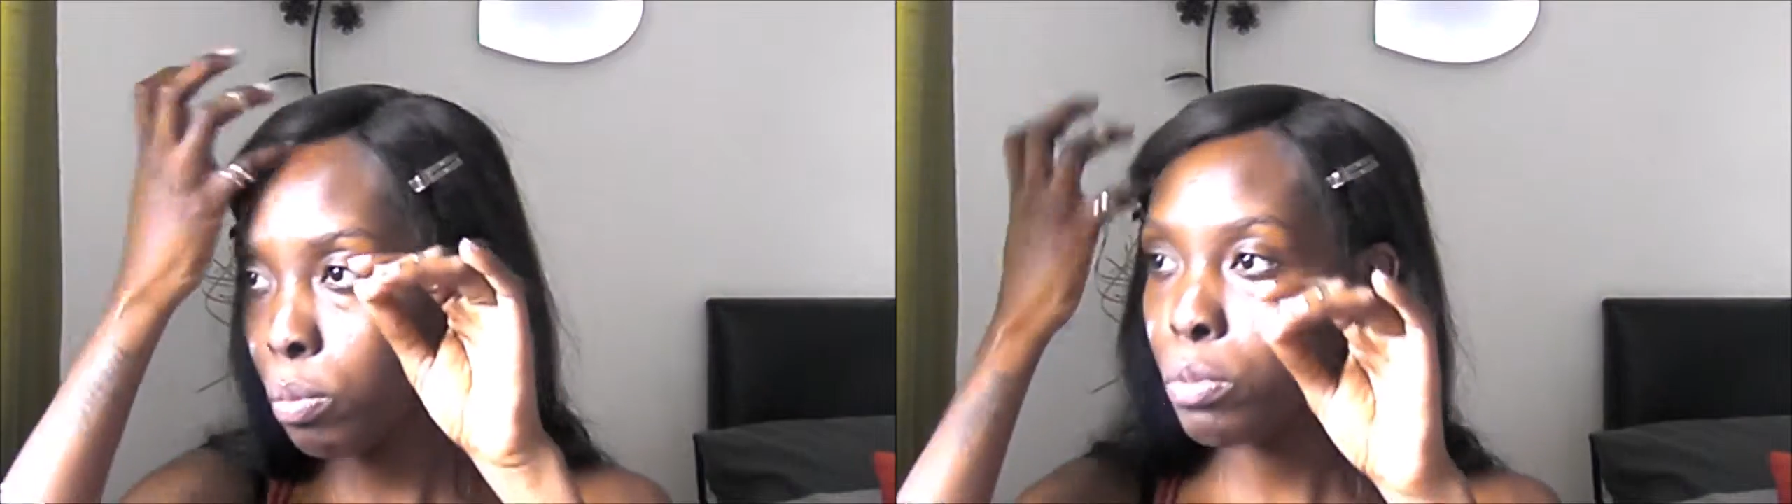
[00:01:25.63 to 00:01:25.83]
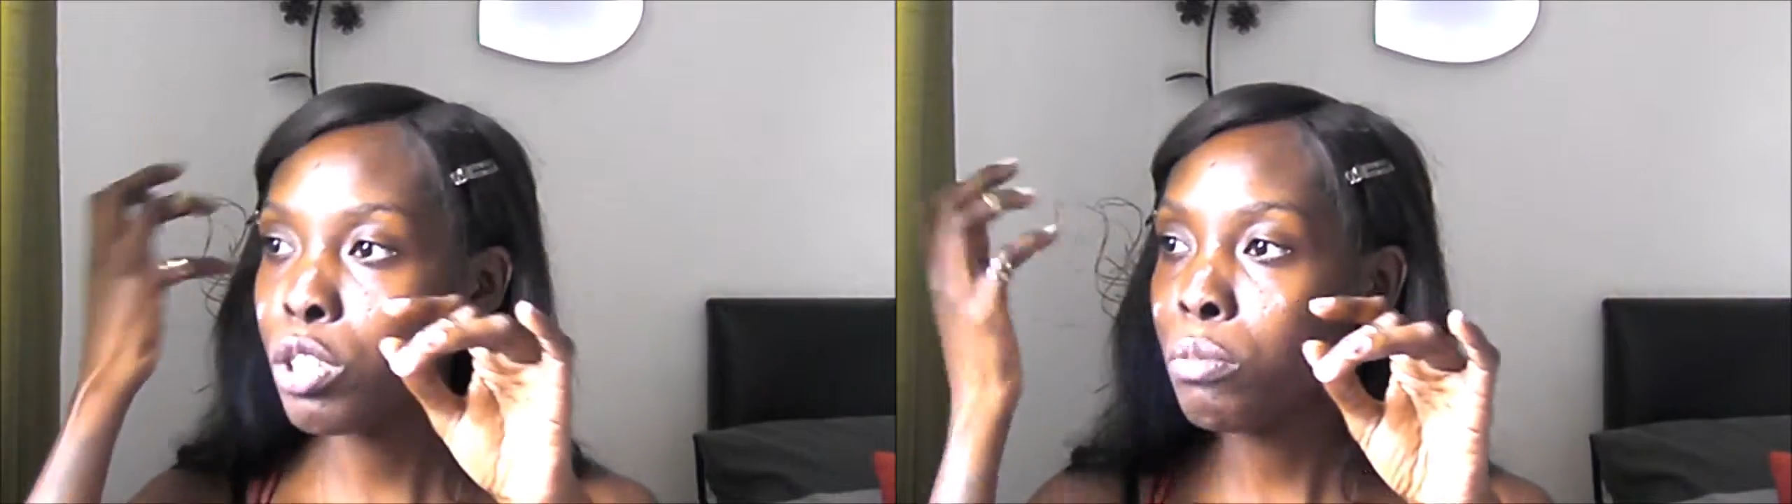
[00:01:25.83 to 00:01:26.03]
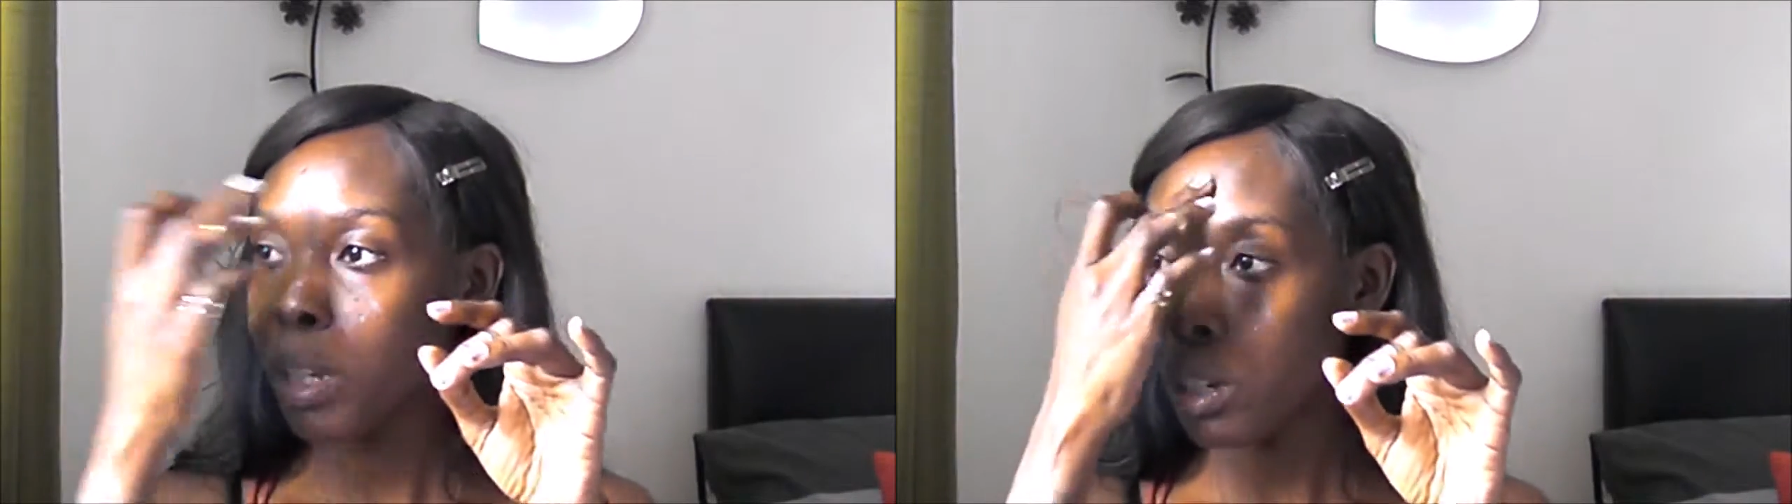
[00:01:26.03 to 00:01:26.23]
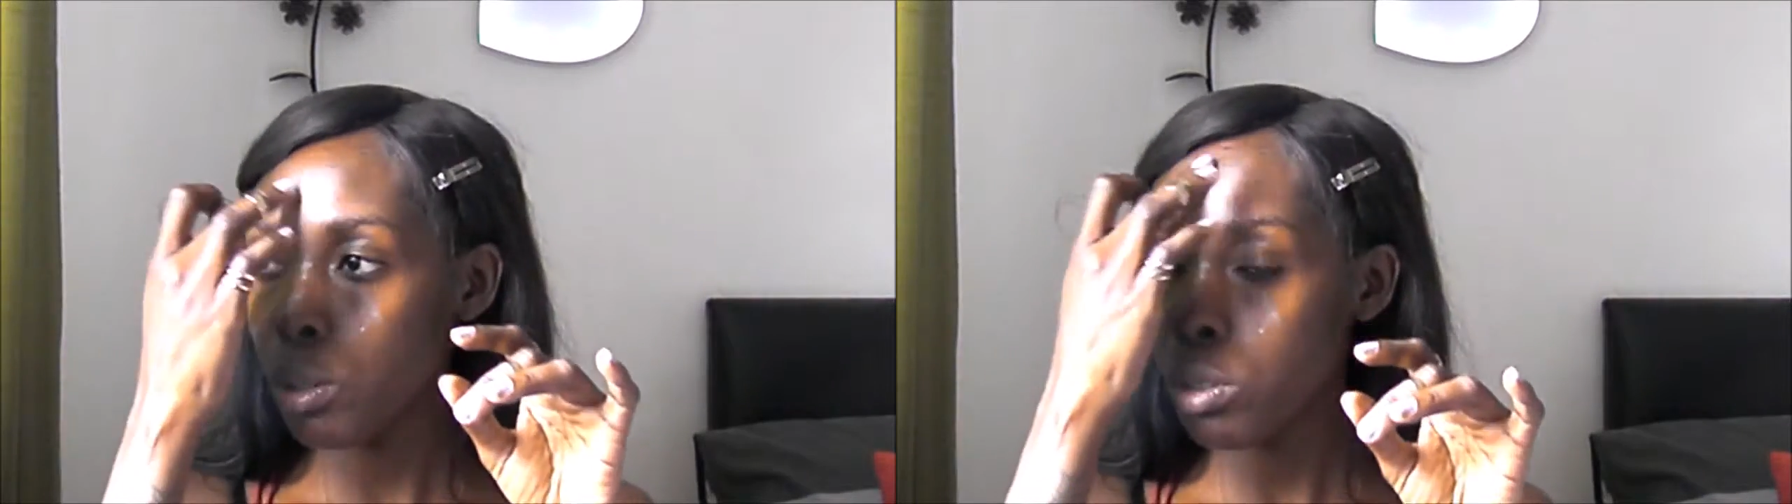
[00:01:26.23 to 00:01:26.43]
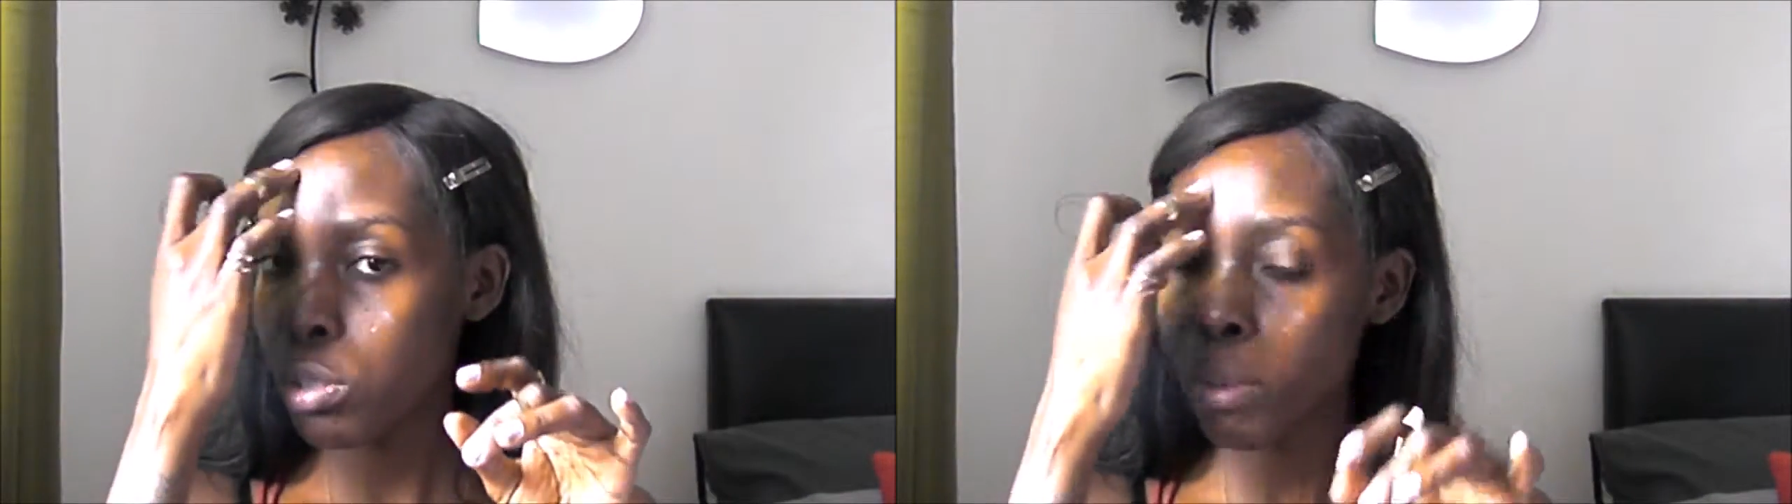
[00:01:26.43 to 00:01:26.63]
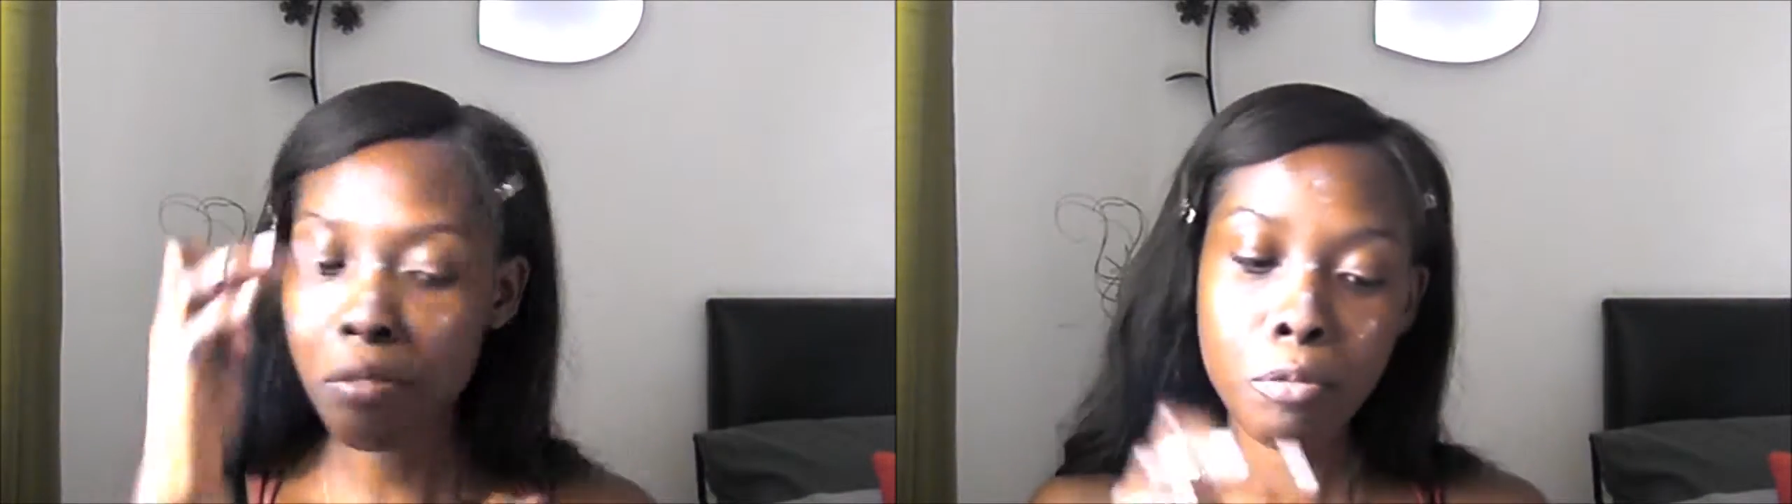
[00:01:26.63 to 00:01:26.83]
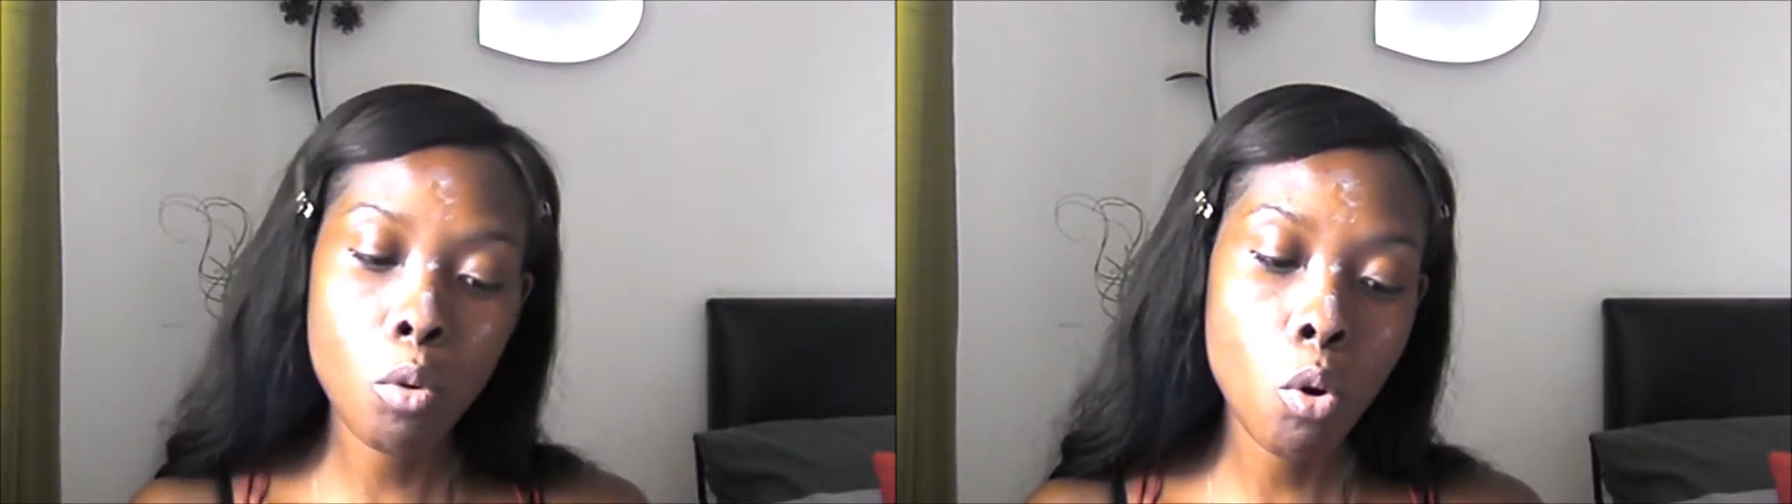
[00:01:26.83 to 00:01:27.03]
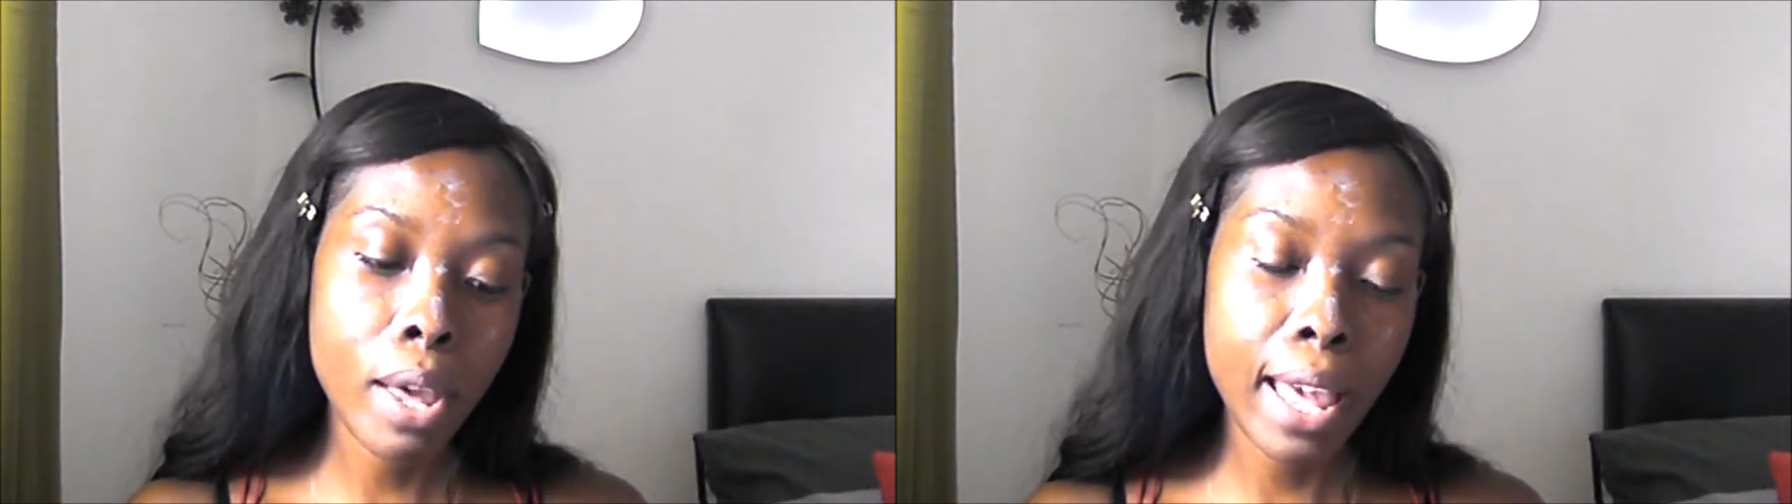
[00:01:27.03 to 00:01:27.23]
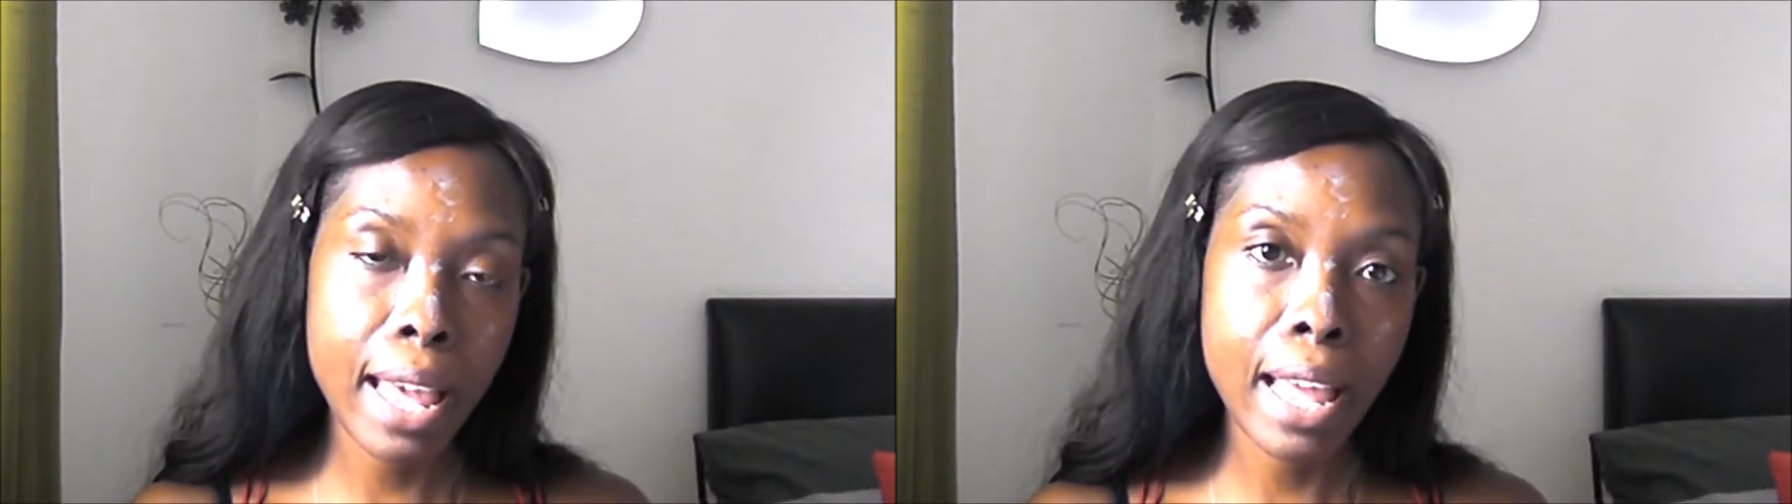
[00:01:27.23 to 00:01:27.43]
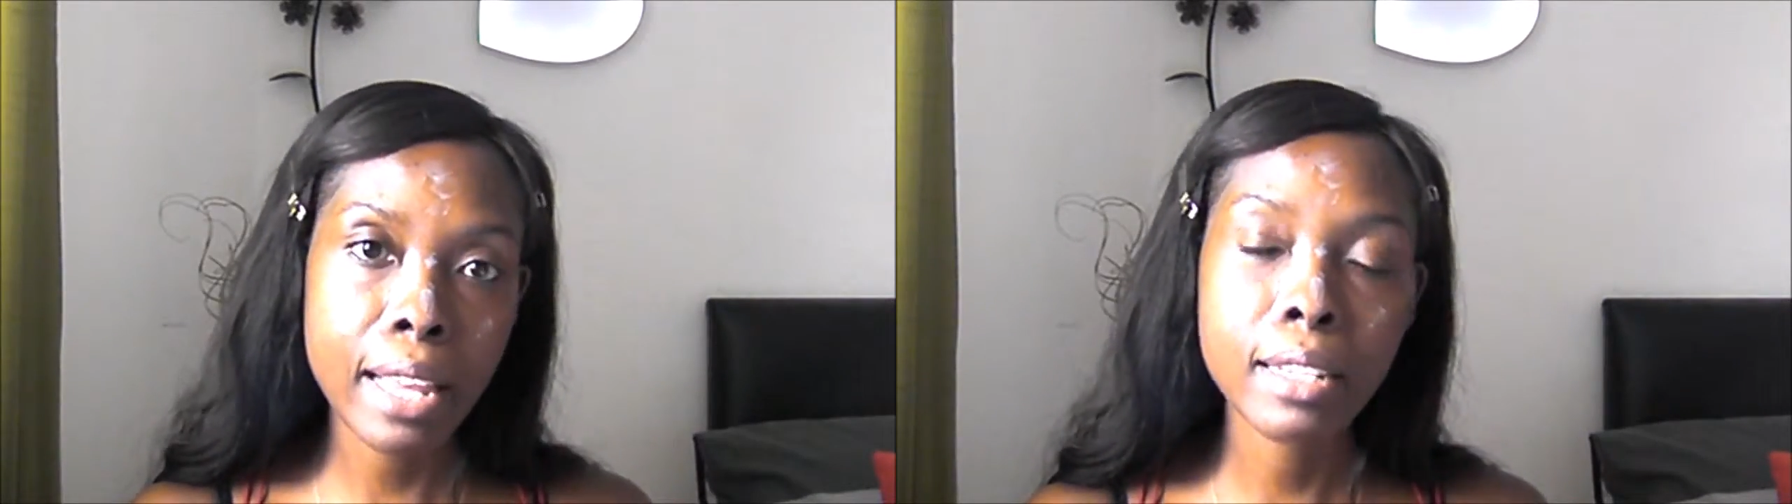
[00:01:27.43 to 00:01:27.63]
bridge of my nose, my
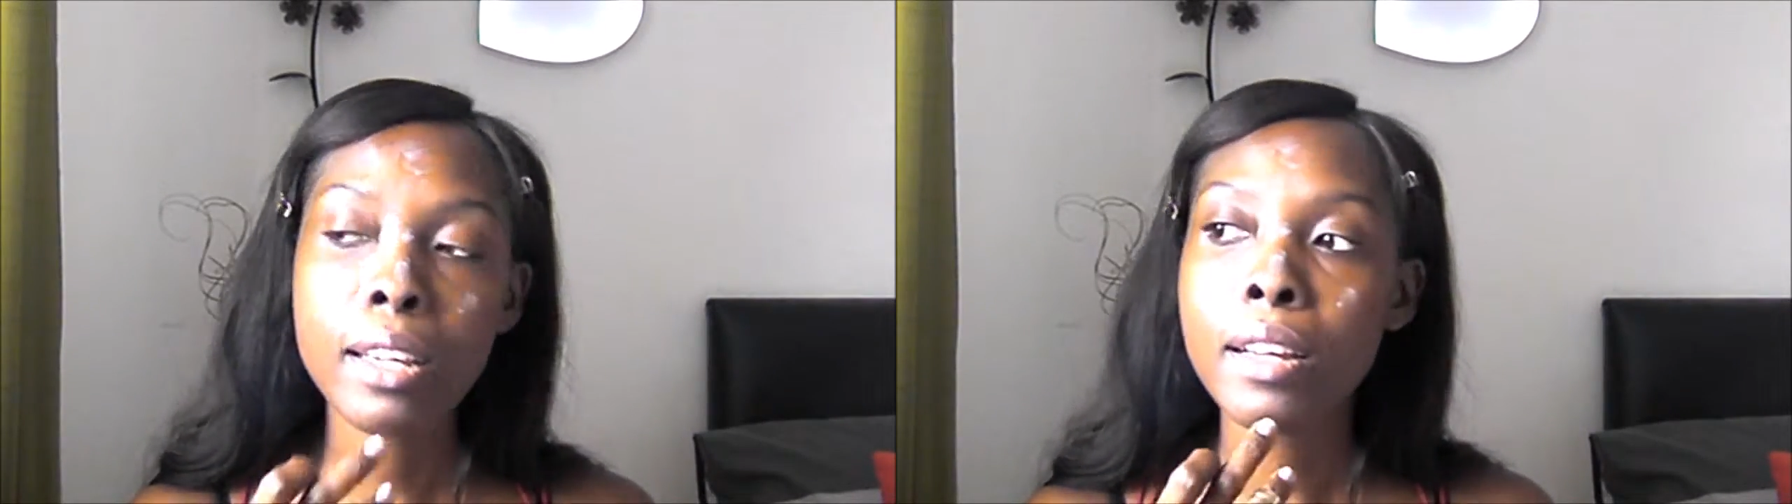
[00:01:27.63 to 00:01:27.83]
forehead,